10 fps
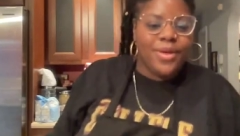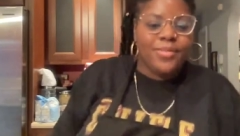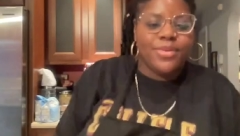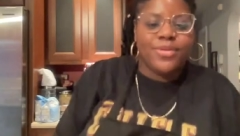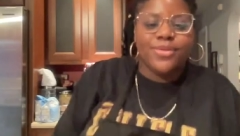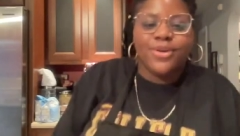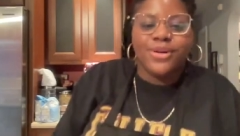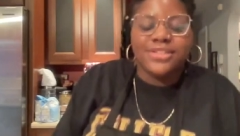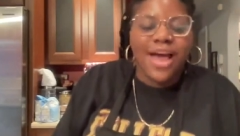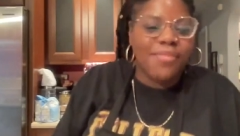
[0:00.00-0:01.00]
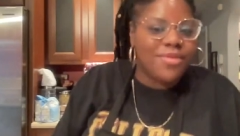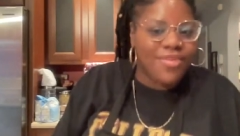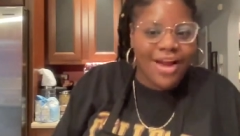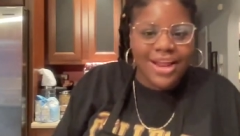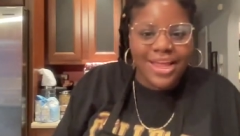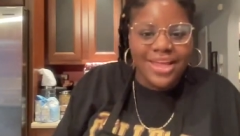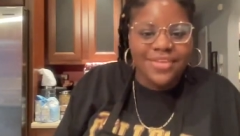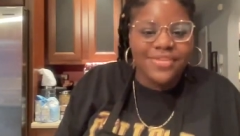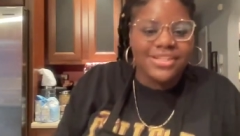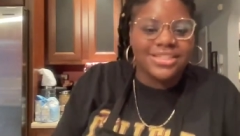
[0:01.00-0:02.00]
But of course, happy Friday Eve.
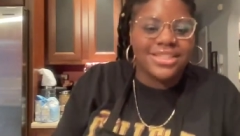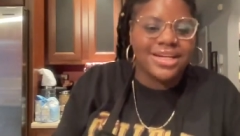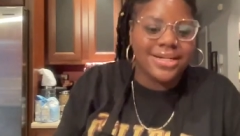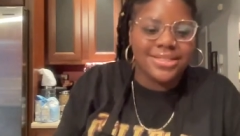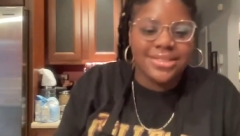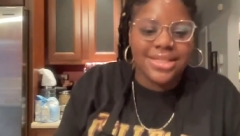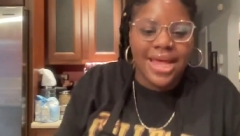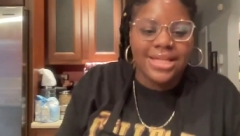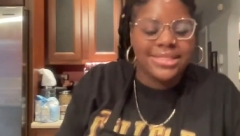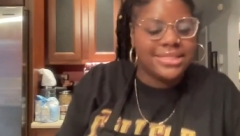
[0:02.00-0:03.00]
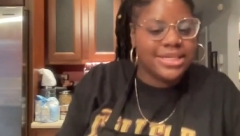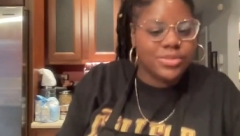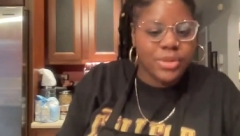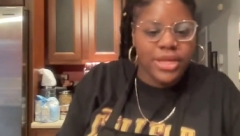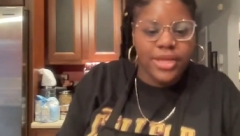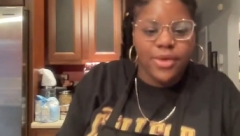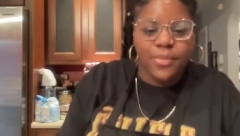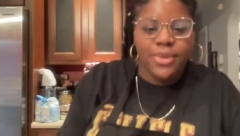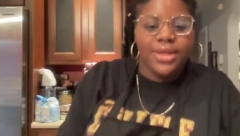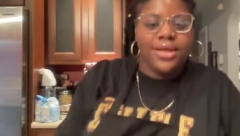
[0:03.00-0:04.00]
It is Thursday. It's 6
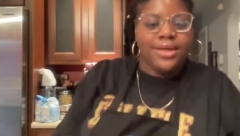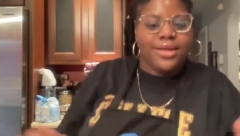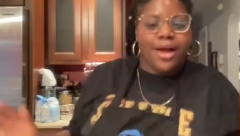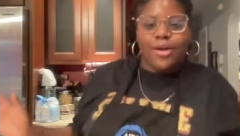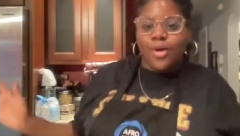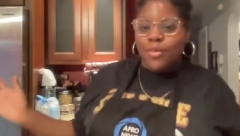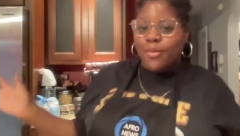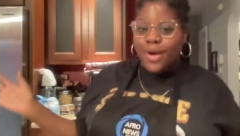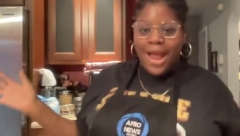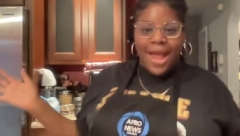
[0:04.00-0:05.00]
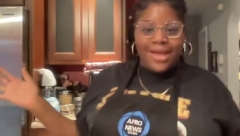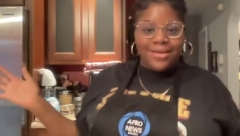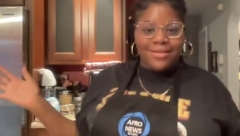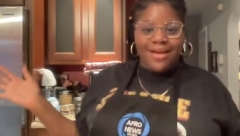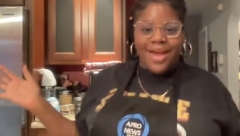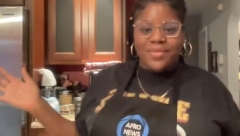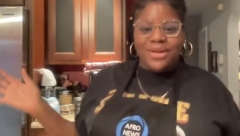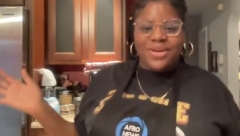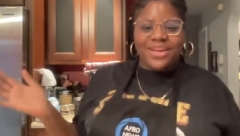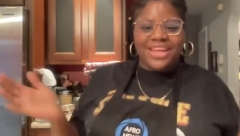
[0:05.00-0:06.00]
p.m. Y'all know where we're at. Okay,
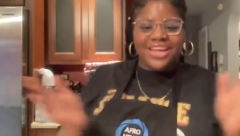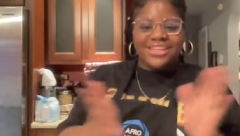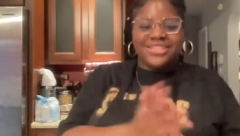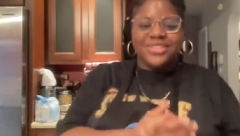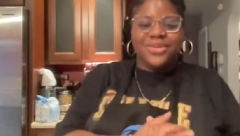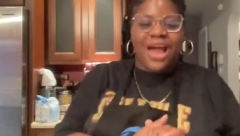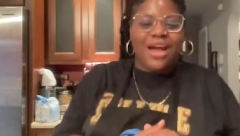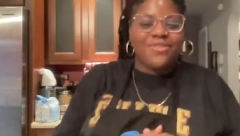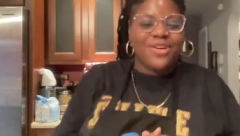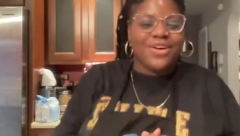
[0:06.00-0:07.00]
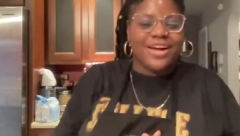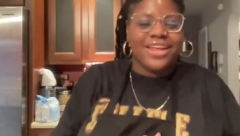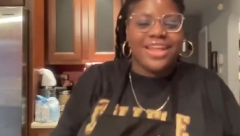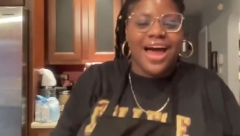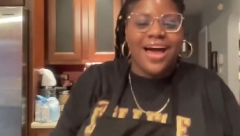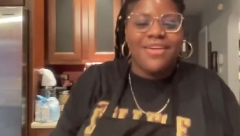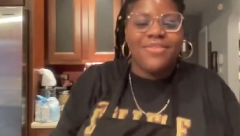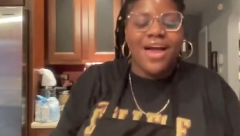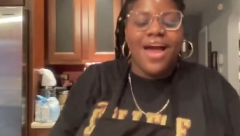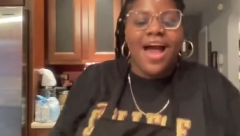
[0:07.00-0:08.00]
we're here in the kitchen doing Afro cooking live.
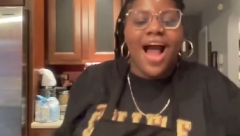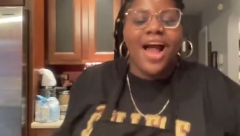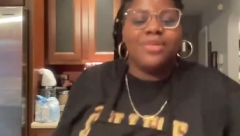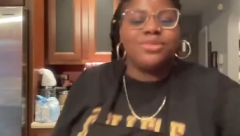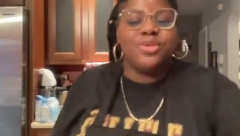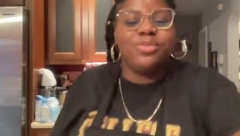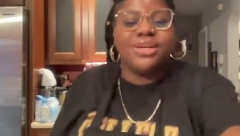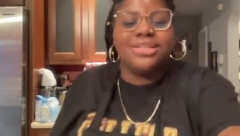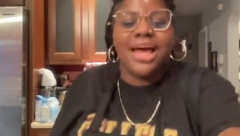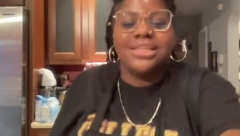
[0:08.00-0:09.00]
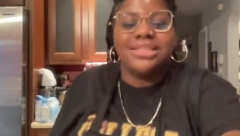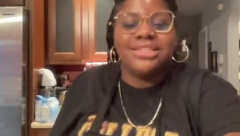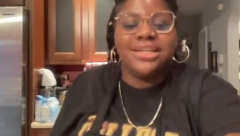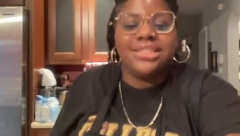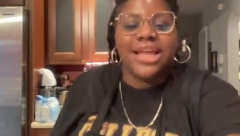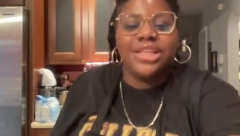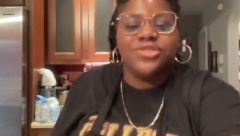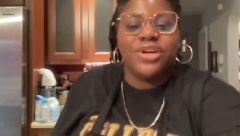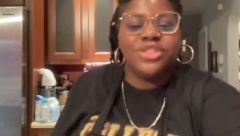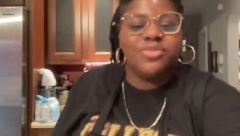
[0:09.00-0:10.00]
I'm super excited to share
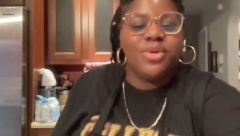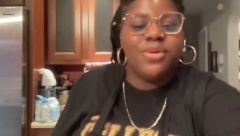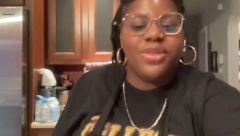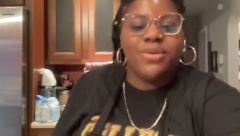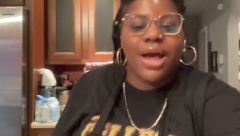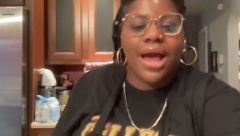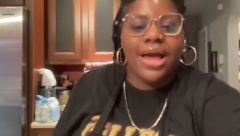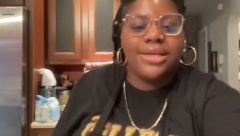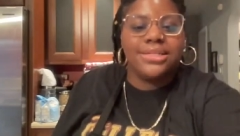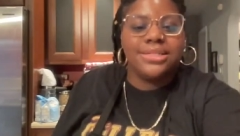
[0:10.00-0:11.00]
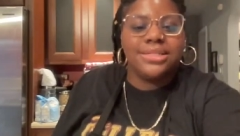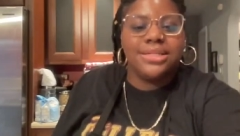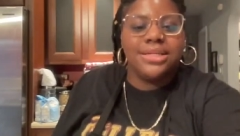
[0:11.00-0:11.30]
tonight's recipe with you guys.